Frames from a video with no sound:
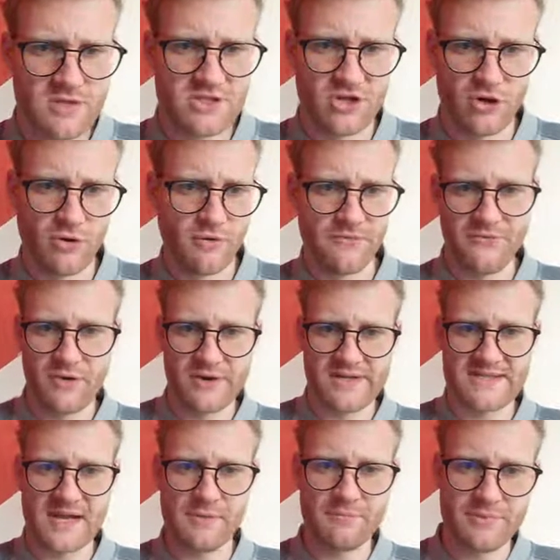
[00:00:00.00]
So, for
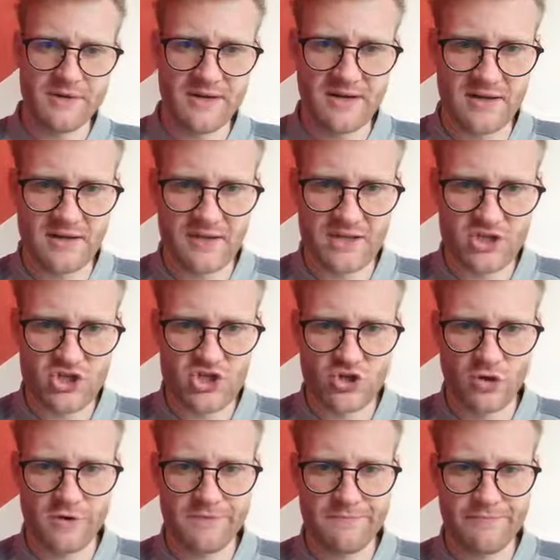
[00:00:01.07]
example, it
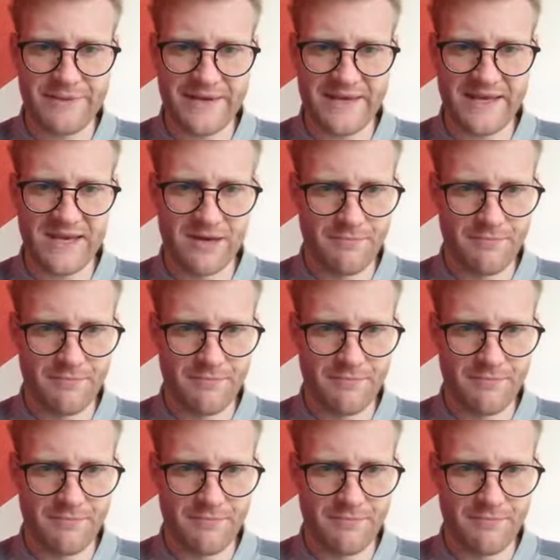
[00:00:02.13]
should be,